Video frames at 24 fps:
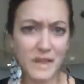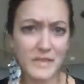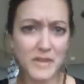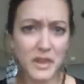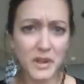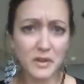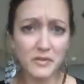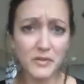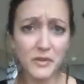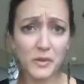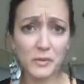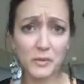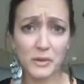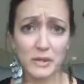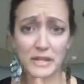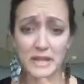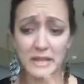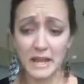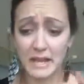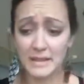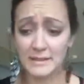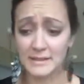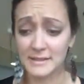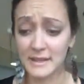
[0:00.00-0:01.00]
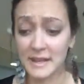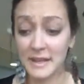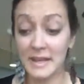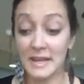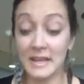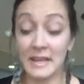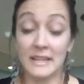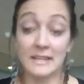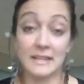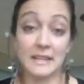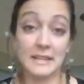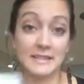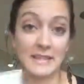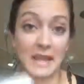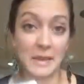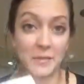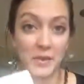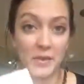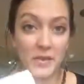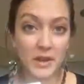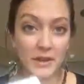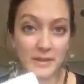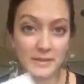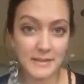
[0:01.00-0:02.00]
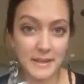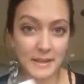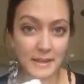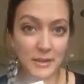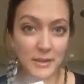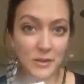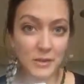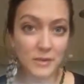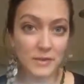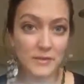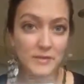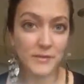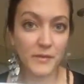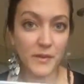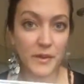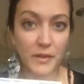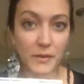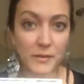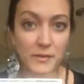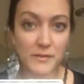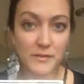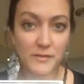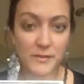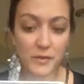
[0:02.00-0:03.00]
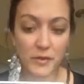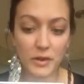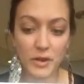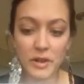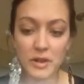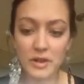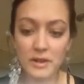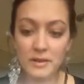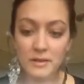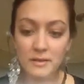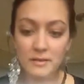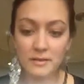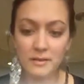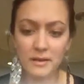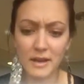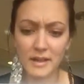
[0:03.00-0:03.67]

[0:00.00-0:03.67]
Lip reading: And that'll feel really nice. The sample that I sent you is fragrance-free.